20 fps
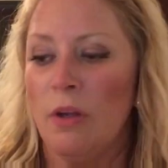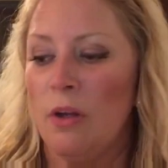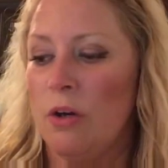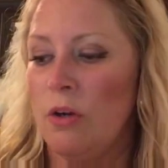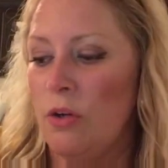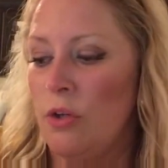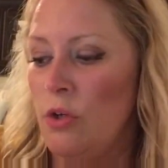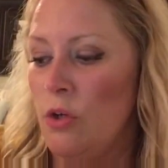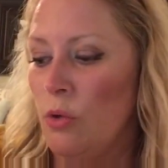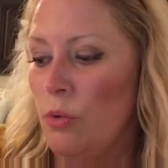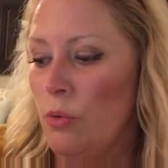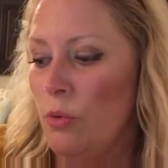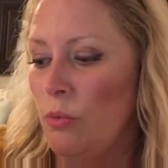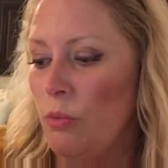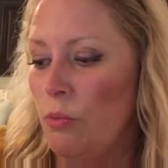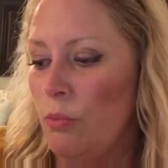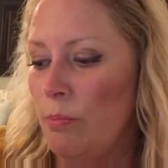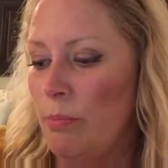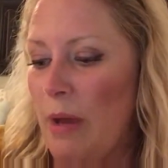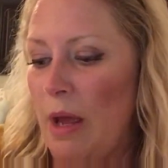or your
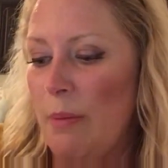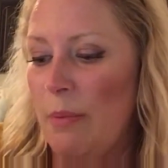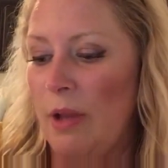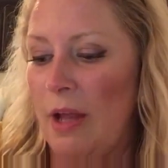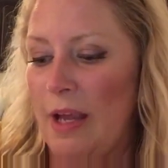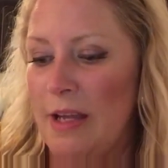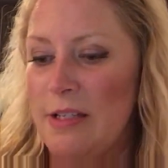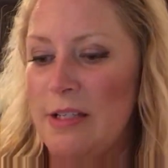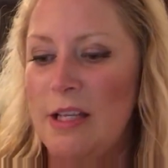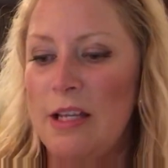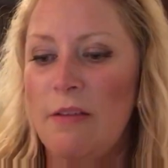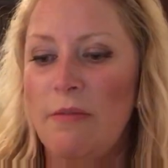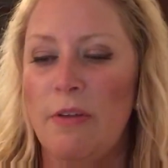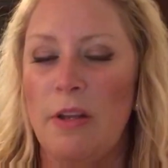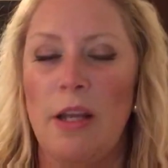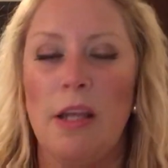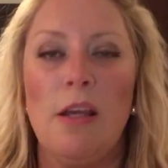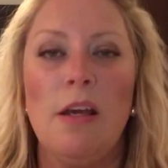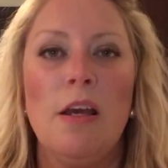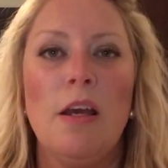Bible
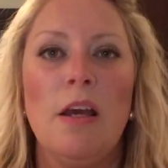activity,